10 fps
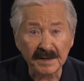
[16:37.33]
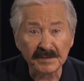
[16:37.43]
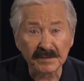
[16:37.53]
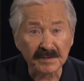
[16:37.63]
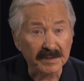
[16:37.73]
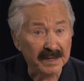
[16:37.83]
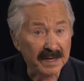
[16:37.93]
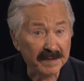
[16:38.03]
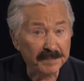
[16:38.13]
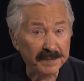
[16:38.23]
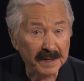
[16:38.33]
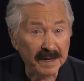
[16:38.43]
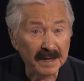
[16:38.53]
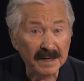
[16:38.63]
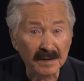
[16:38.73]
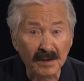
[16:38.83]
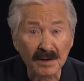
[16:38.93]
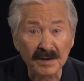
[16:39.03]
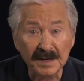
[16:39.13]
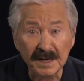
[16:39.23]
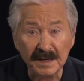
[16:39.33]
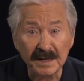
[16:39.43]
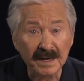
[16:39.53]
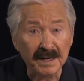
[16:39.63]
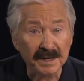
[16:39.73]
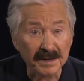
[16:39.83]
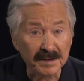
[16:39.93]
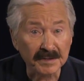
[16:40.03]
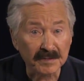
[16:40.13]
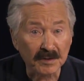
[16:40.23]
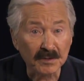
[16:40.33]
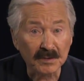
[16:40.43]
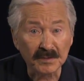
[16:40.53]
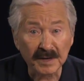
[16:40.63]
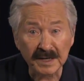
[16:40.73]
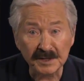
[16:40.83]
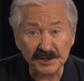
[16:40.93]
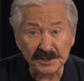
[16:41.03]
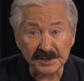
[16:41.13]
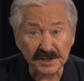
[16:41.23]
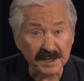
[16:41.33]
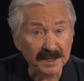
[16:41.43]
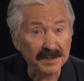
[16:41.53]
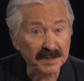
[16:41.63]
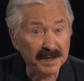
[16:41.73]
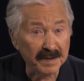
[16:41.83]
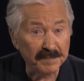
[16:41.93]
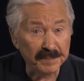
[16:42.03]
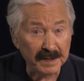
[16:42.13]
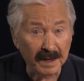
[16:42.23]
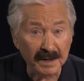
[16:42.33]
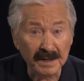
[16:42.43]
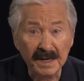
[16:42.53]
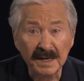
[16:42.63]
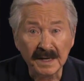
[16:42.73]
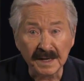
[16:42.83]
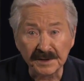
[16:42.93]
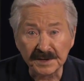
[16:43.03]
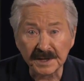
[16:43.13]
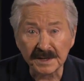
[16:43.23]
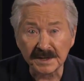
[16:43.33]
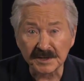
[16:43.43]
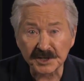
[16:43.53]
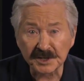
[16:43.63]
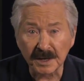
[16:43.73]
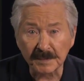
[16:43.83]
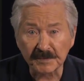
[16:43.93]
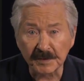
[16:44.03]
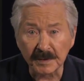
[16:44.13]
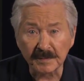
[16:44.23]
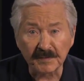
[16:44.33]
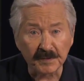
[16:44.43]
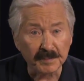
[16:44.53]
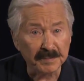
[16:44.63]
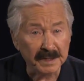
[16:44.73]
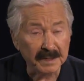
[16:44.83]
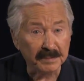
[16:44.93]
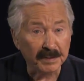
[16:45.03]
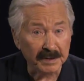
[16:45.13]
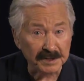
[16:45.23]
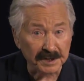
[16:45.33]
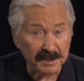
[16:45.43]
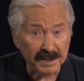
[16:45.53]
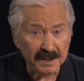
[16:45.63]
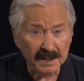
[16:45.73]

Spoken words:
either the FBI or he and other rogue agents in the FBI intended to stop Trump from being president.